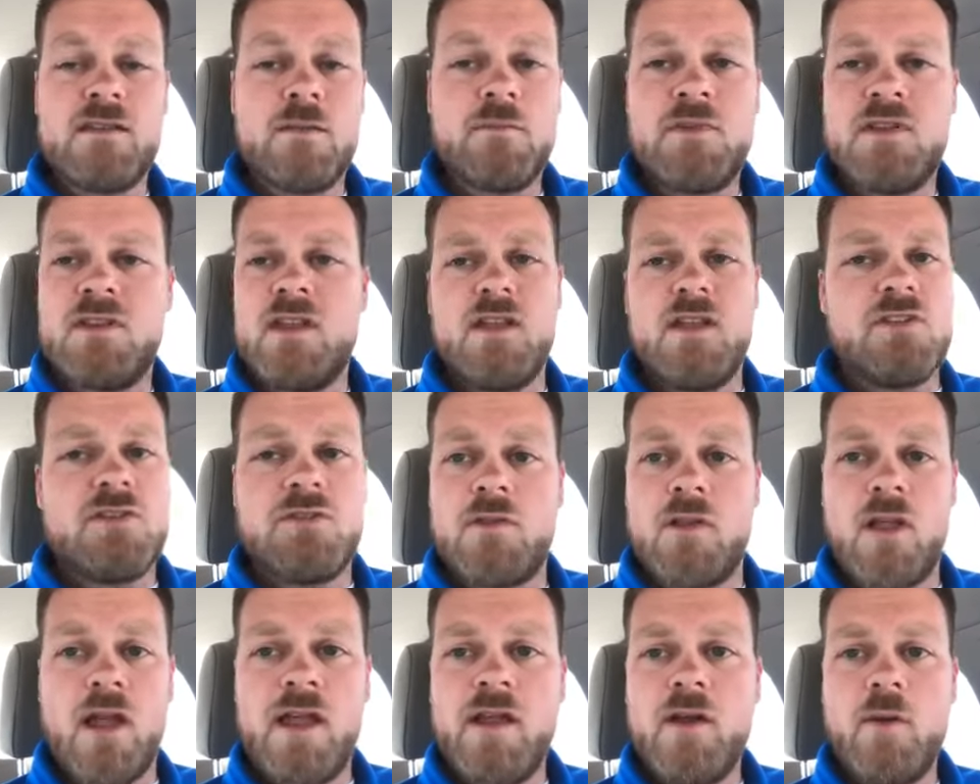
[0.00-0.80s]
something that
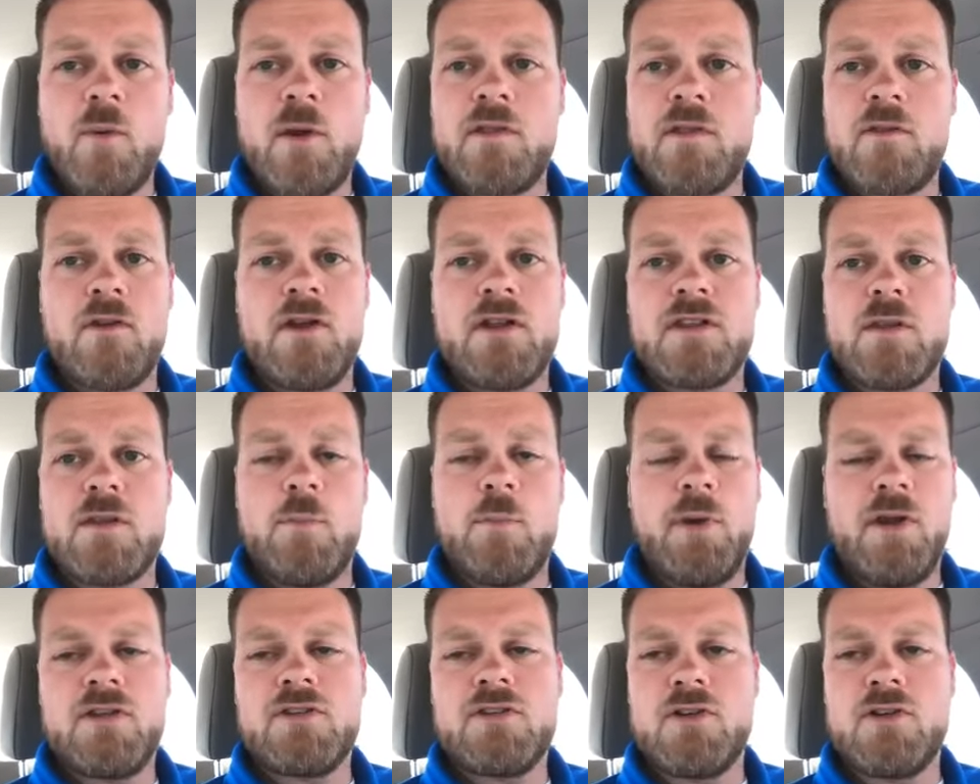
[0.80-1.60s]
you like, whether it's a
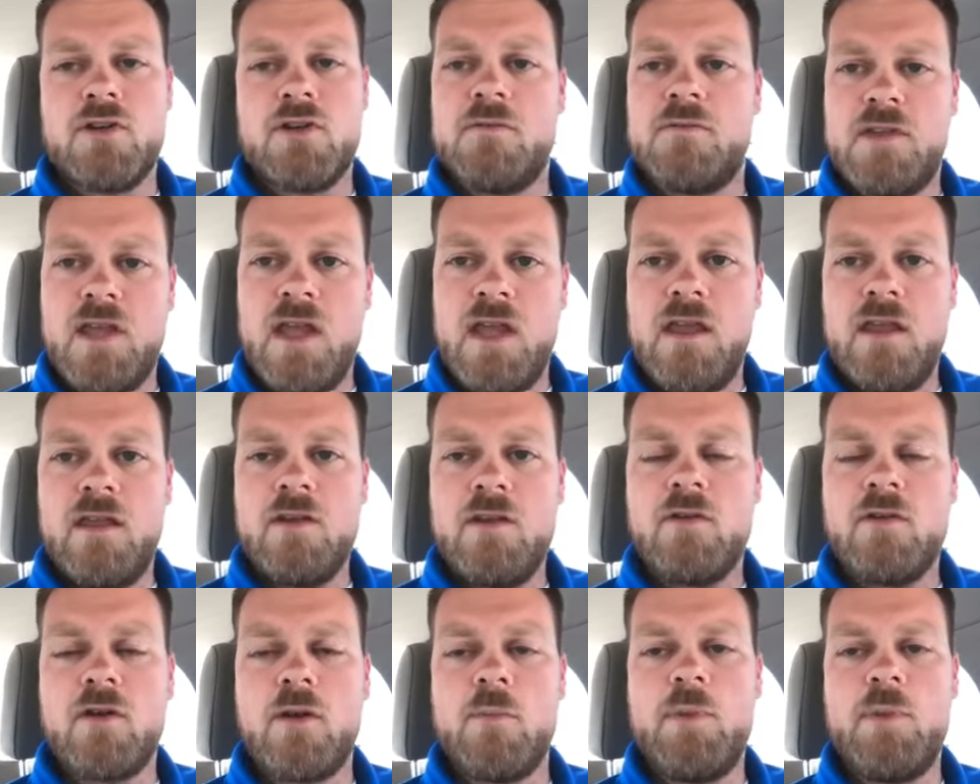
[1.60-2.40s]
picture you've
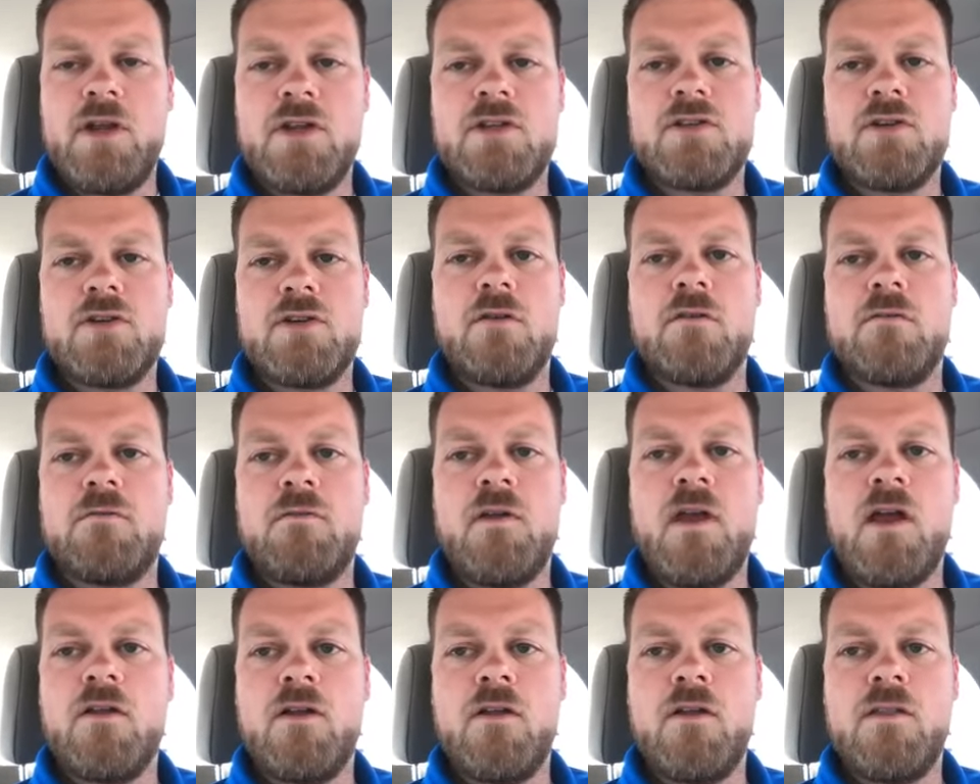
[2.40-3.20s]
taken or a picture you
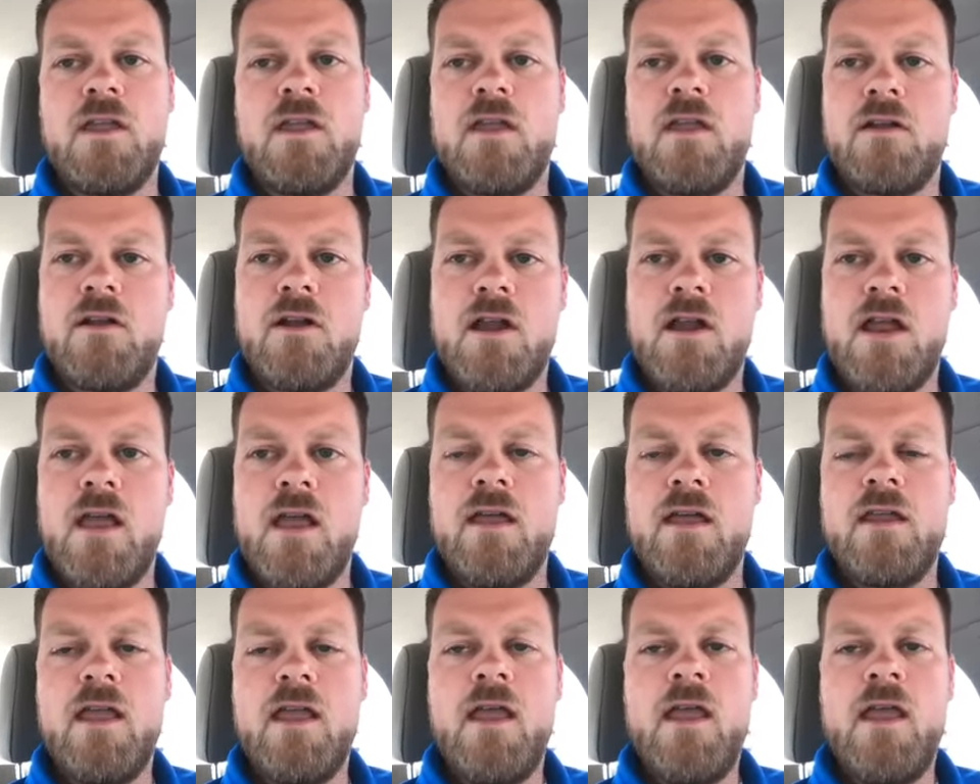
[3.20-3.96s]
found on the internet,